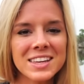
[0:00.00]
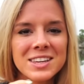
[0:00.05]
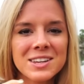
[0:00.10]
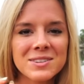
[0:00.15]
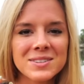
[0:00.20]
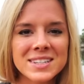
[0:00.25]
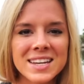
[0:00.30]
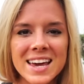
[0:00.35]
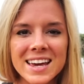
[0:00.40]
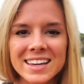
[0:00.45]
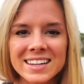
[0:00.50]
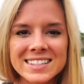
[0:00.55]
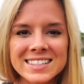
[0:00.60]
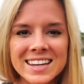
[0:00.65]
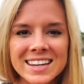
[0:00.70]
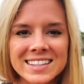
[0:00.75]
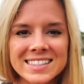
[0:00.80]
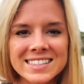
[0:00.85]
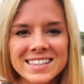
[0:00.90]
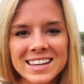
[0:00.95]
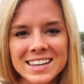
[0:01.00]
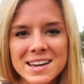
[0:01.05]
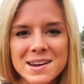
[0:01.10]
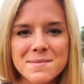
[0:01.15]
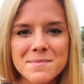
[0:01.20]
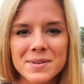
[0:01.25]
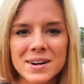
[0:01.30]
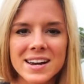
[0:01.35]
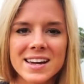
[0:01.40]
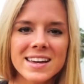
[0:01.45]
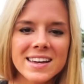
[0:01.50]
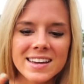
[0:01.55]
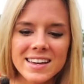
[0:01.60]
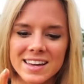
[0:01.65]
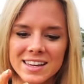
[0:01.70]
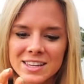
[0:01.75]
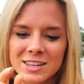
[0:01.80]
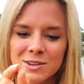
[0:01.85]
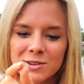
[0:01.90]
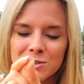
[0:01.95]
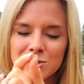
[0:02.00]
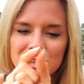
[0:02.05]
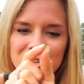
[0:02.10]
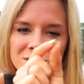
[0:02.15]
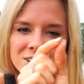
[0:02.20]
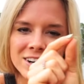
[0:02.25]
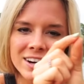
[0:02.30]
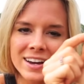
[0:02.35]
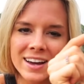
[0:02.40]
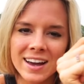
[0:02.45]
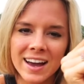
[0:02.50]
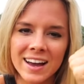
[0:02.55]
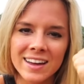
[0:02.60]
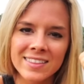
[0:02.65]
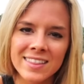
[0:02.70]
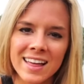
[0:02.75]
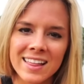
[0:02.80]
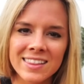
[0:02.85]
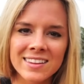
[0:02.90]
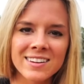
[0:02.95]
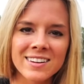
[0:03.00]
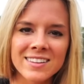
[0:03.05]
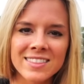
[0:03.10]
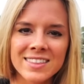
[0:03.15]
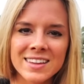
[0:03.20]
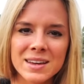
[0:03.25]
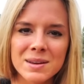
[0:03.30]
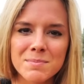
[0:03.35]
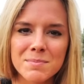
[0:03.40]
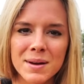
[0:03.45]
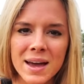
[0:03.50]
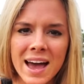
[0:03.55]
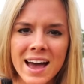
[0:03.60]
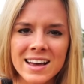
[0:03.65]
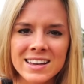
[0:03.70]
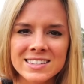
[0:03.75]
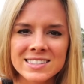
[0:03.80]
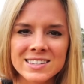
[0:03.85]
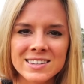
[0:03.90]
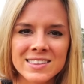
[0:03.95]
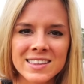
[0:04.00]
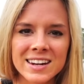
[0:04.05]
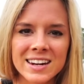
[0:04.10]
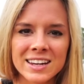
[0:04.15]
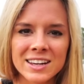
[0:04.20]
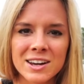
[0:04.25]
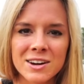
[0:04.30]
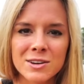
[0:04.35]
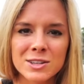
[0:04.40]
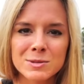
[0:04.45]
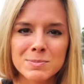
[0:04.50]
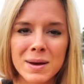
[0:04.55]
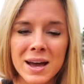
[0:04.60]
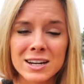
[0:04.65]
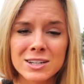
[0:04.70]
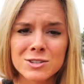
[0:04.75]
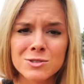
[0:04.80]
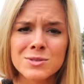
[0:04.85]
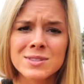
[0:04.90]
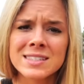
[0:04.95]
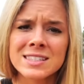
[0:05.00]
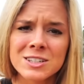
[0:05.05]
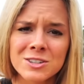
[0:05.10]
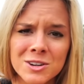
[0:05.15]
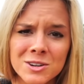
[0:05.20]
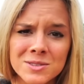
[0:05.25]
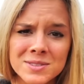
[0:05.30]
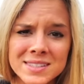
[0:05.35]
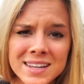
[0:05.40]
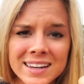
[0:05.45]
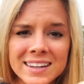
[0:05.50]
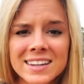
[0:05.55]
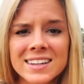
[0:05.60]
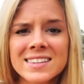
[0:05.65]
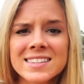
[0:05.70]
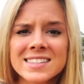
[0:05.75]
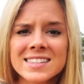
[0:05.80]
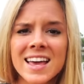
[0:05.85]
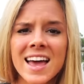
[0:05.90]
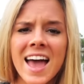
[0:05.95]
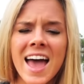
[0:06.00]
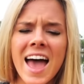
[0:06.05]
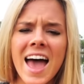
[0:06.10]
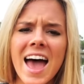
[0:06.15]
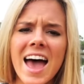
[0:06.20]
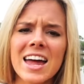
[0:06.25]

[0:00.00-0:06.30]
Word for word: You take a ten second break, you drag that little thing back so that it goes back to zero seconds,